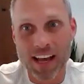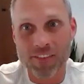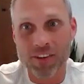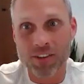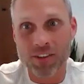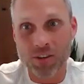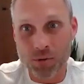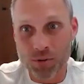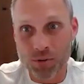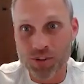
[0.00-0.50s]
have
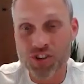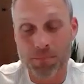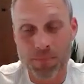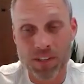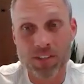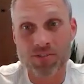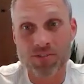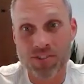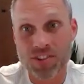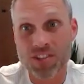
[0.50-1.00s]
an ownership
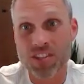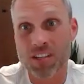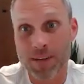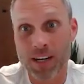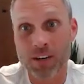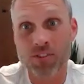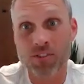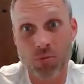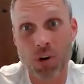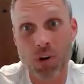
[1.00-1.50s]
interest in
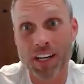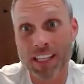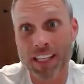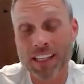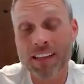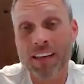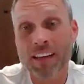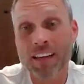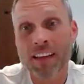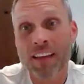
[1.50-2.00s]
about
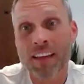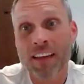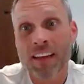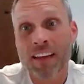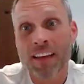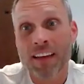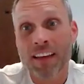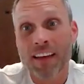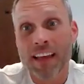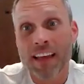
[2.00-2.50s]
20,
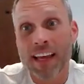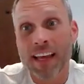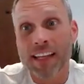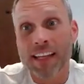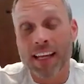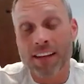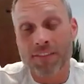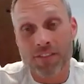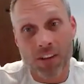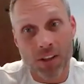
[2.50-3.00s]

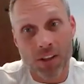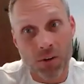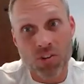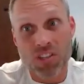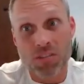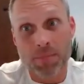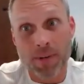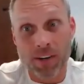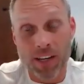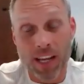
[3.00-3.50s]
and I've
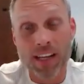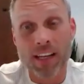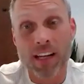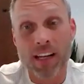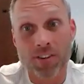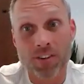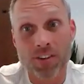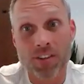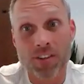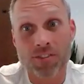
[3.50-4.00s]
closed about
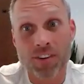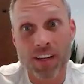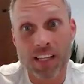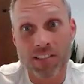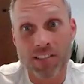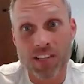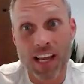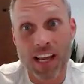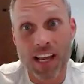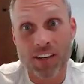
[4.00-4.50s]
800
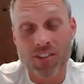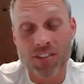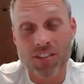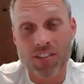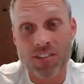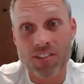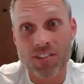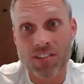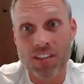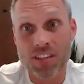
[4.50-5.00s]

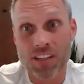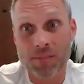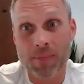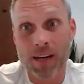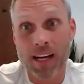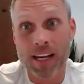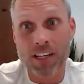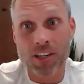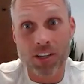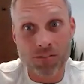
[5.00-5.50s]
transactions in
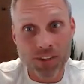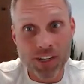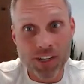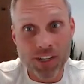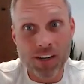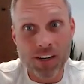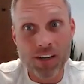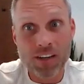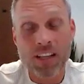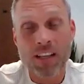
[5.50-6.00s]
my
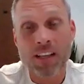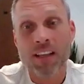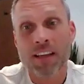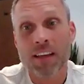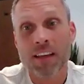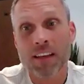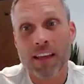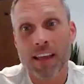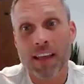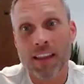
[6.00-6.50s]
career.
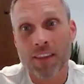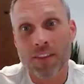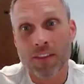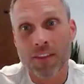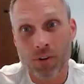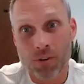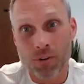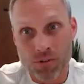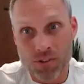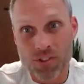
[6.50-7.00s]
And
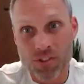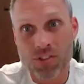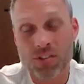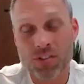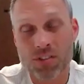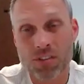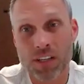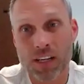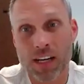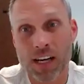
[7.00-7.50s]

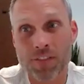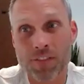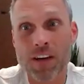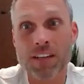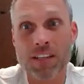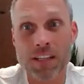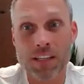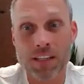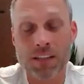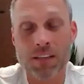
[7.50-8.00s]
the
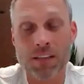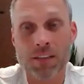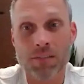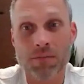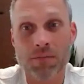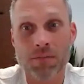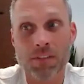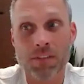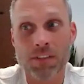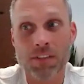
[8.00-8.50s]
funded
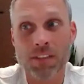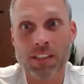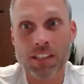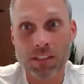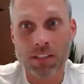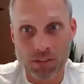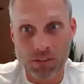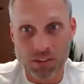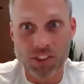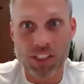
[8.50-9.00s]

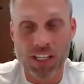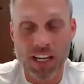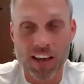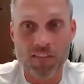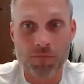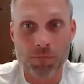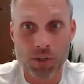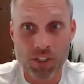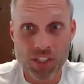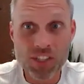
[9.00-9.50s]
deals that
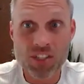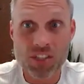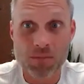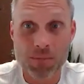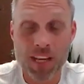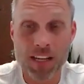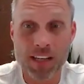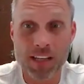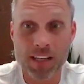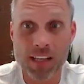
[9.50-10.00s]
I've
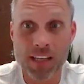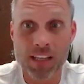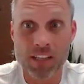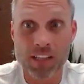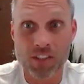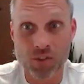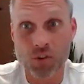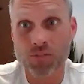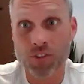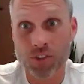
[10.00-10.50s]
participated in
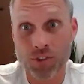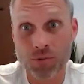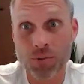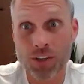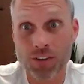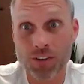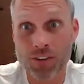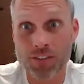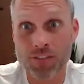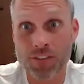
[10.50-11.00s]
is over
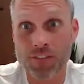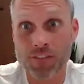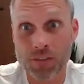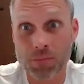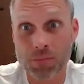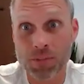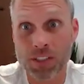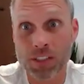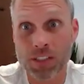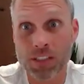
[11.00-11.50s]

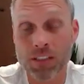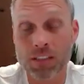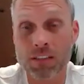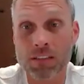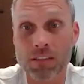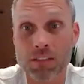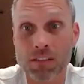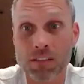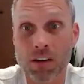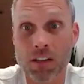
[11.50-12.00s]
$250 million.